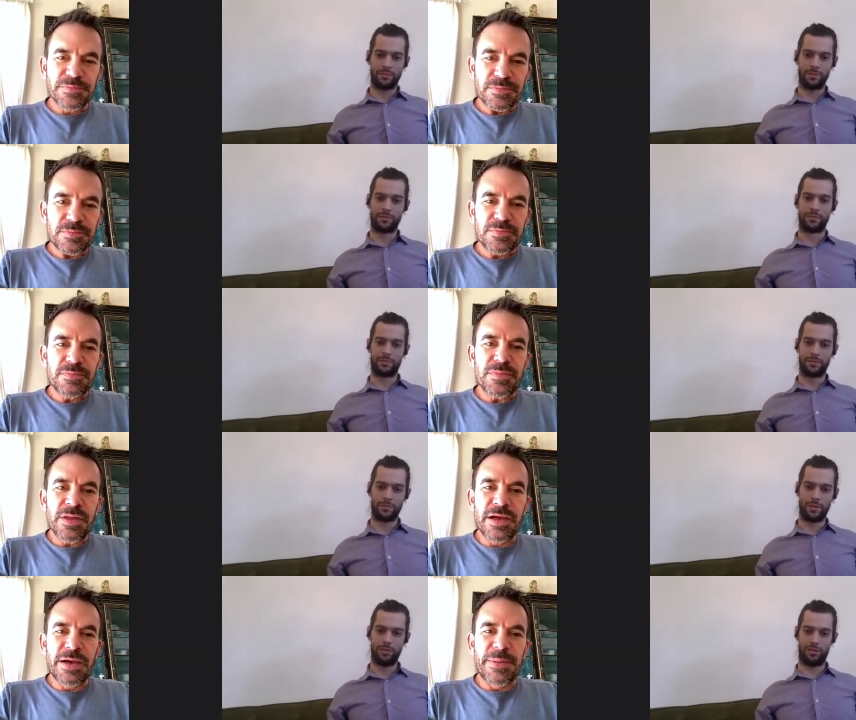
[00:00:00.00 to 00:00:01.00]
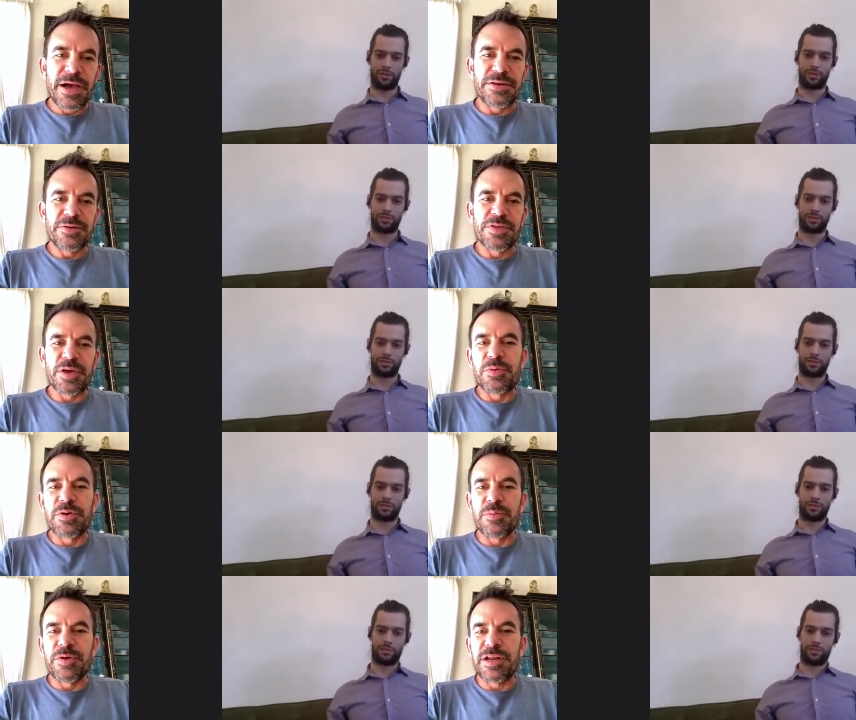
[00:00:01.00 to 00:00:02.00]
Speaker 1: Mm-hmm. Um, I don't think
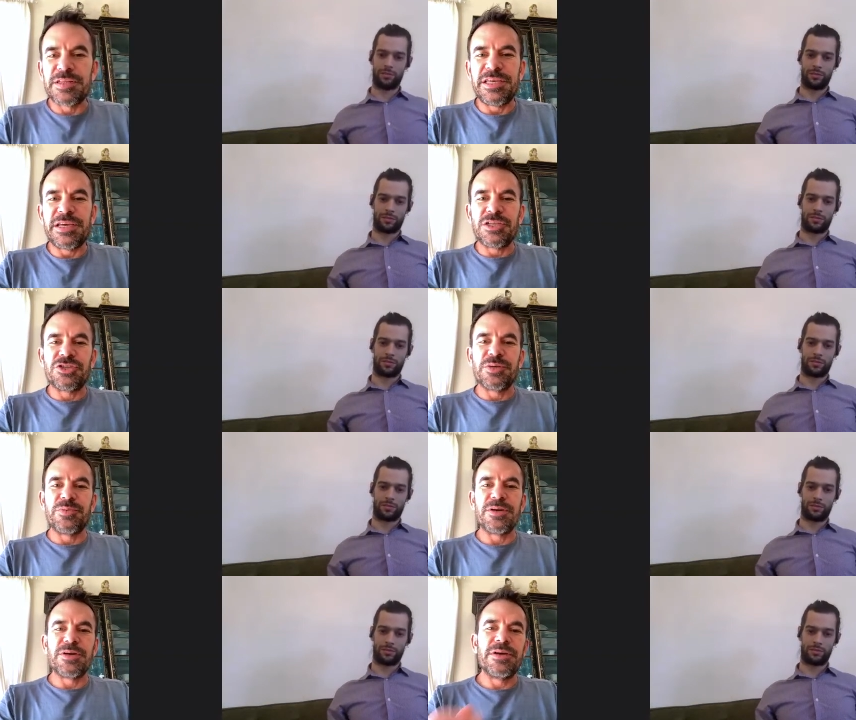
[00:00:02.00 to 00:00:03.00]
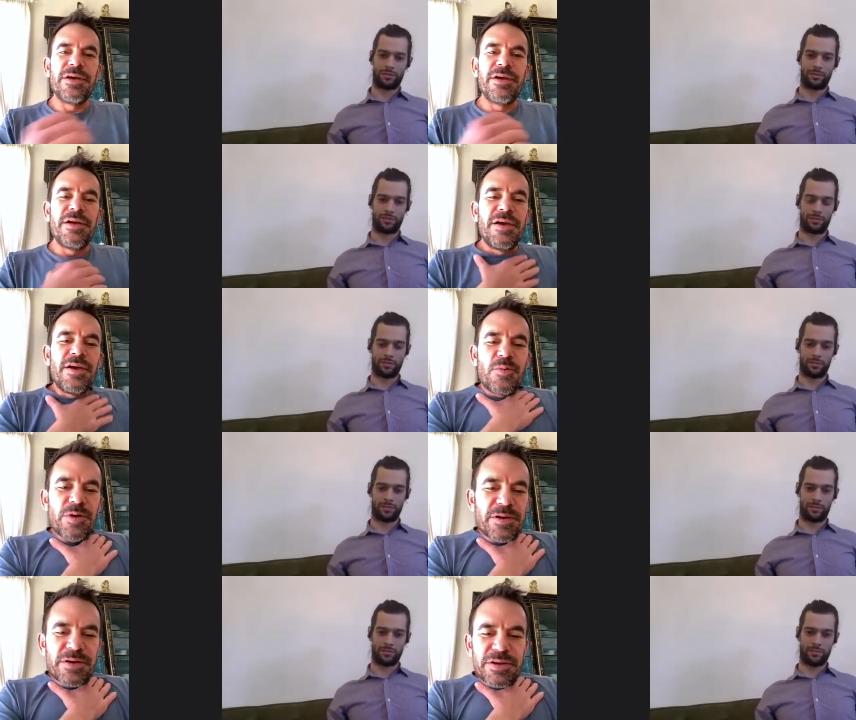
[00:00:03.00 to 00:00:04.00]
we're we're not a tea country. We're
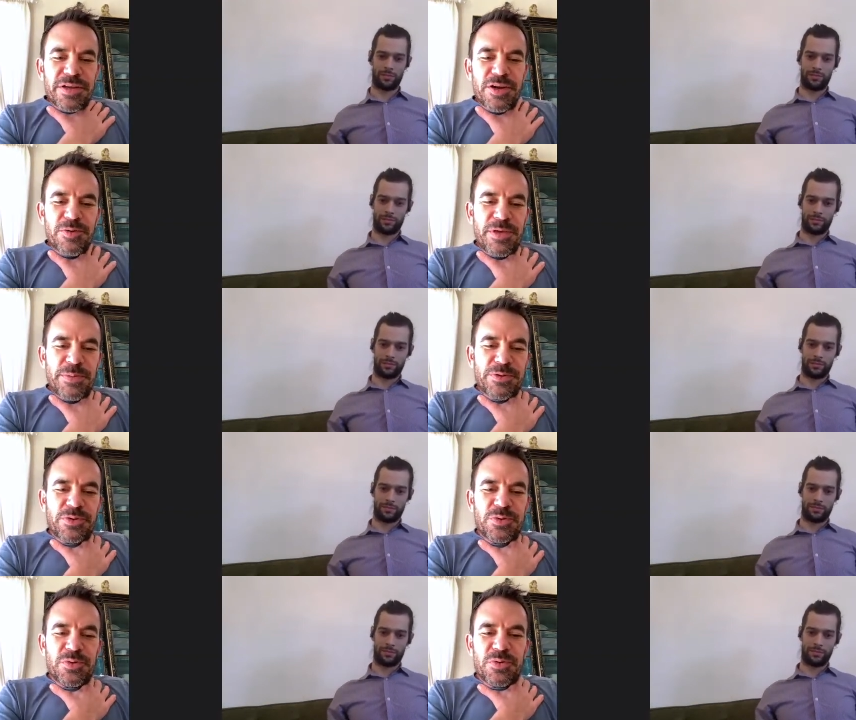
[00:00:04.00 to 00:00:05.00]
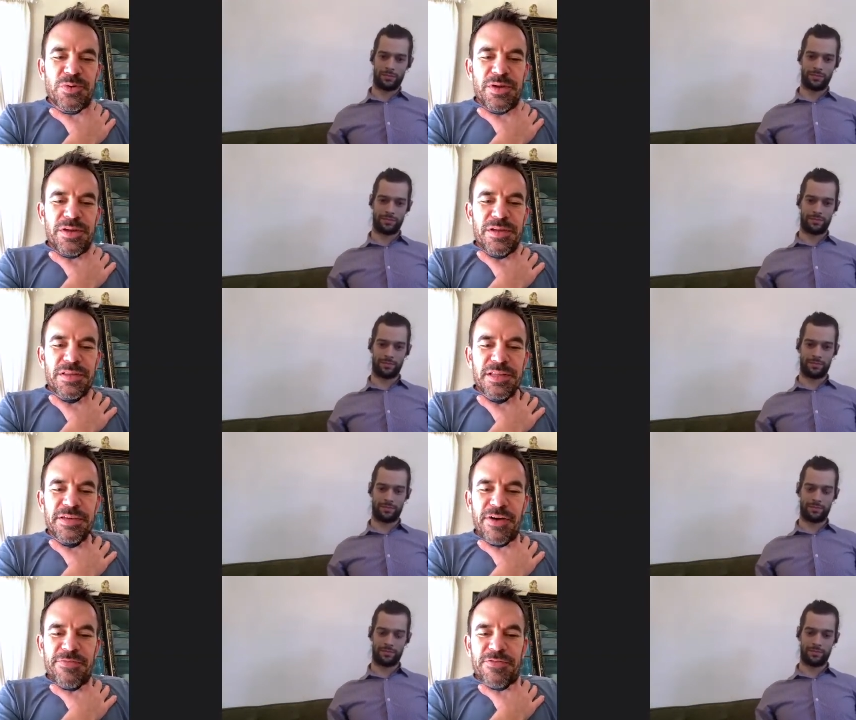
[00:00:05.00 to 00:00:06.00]
we're you know people who live
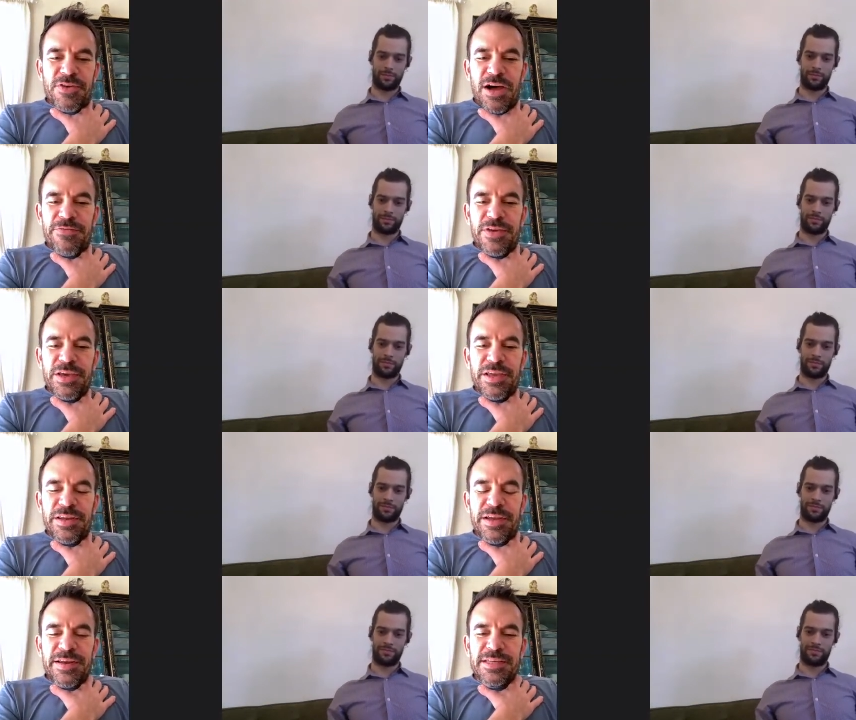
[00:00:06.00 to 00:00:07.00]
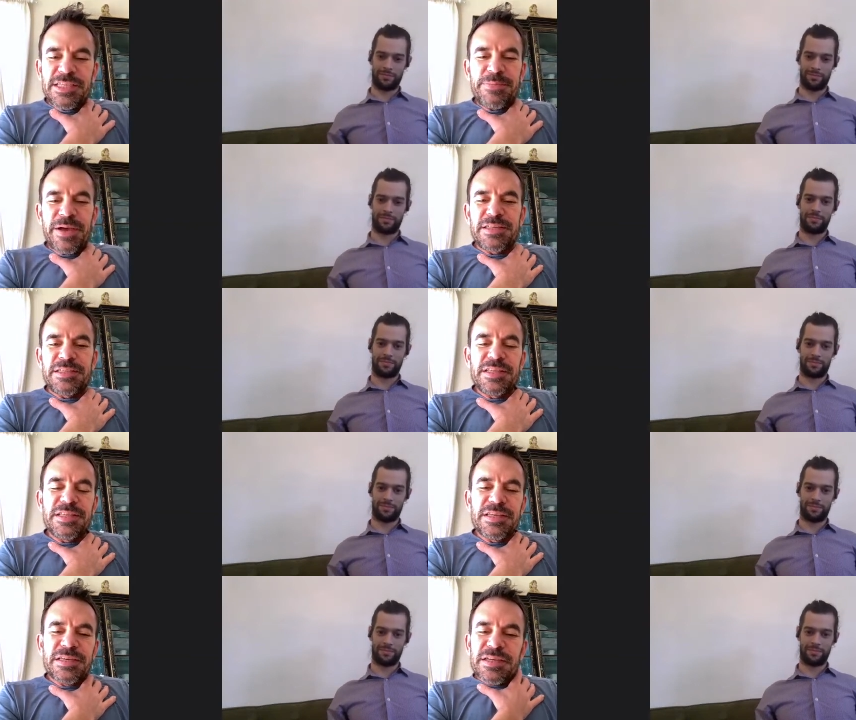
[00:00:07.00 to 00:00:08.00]
off of coffee and and expect
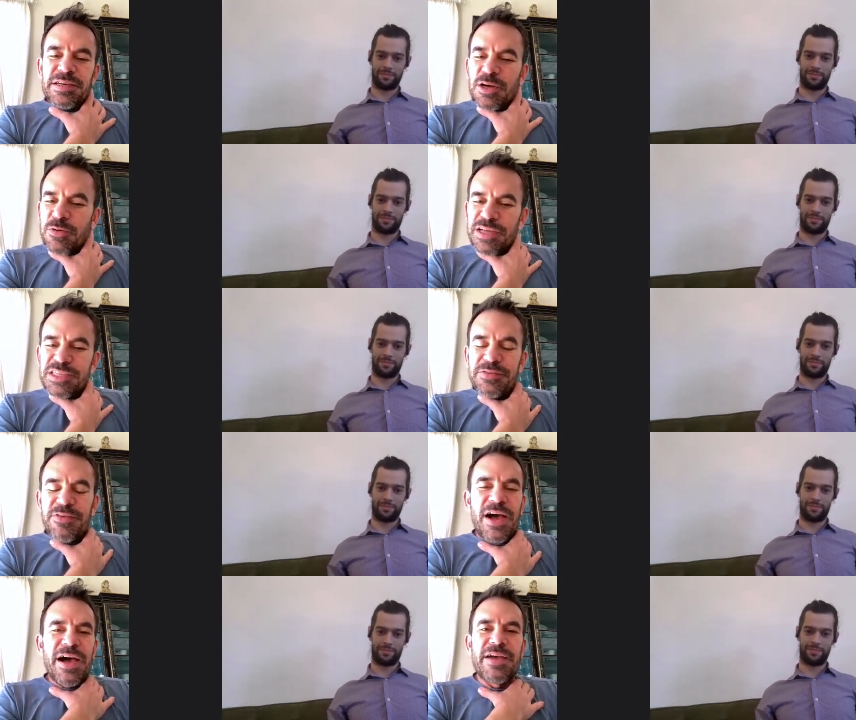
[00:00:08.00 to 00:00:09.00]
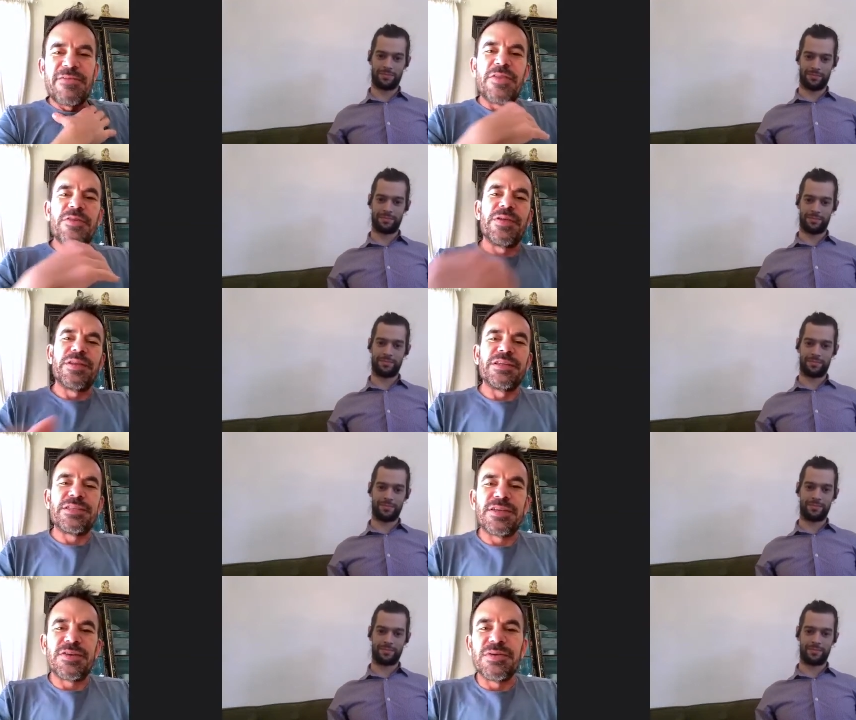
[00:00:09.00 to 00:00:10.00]
the aggressive high rather than the
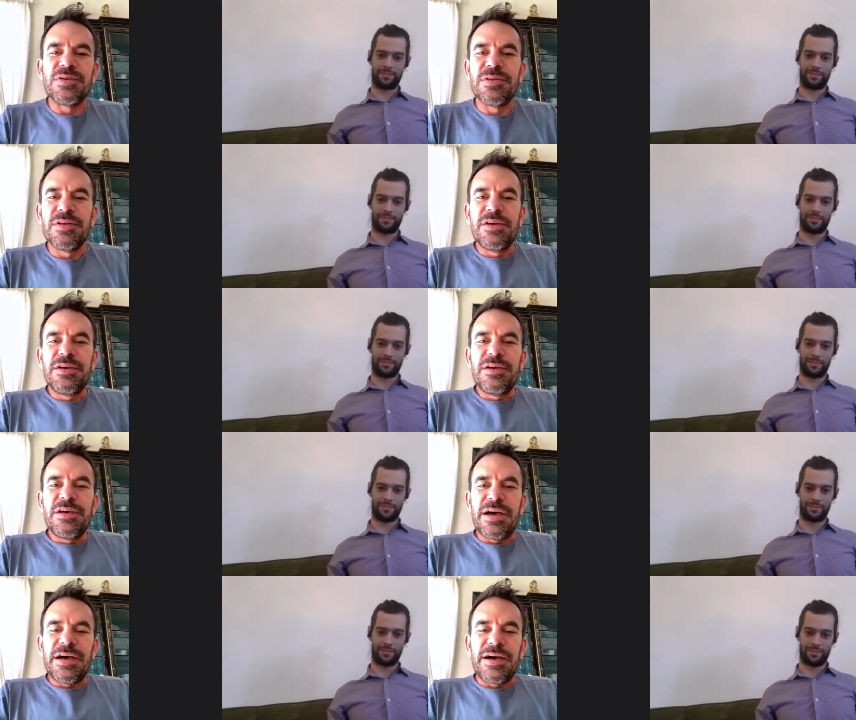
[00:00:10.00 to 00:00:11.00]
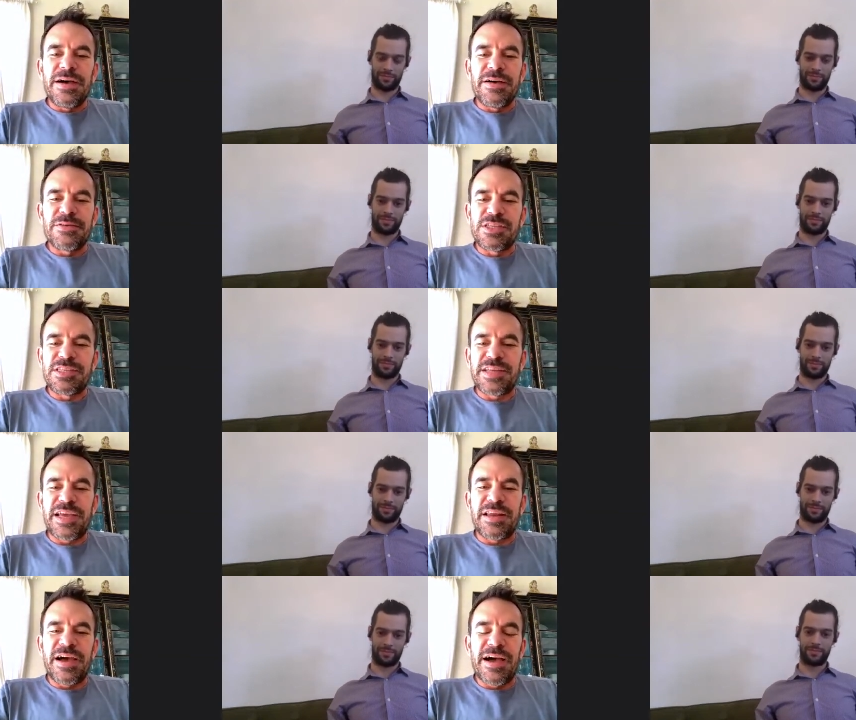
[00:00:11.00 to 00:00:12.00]
subtle uh,
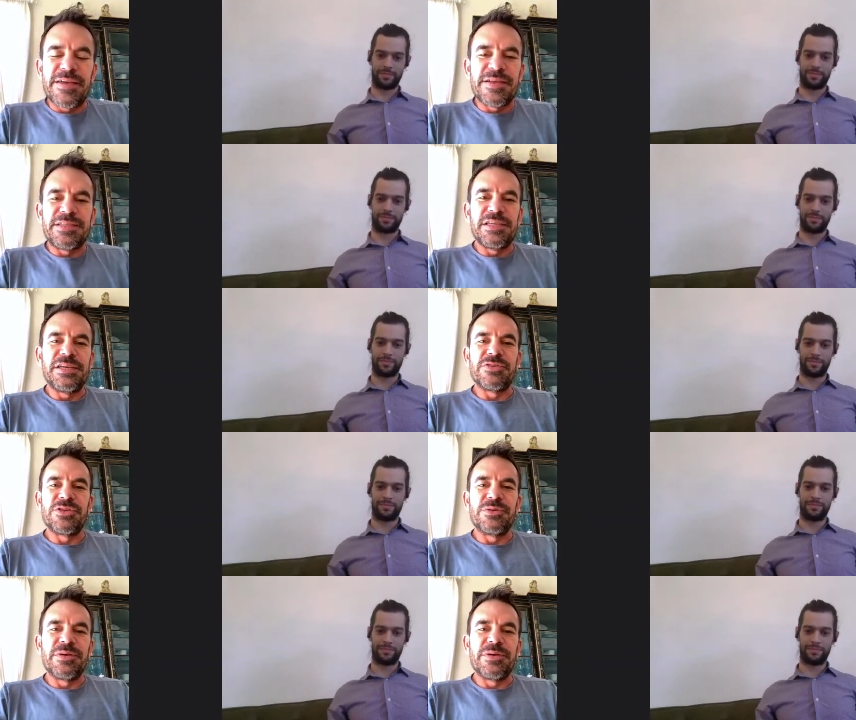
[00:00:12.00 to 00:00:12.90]
sustained high that tea gives you.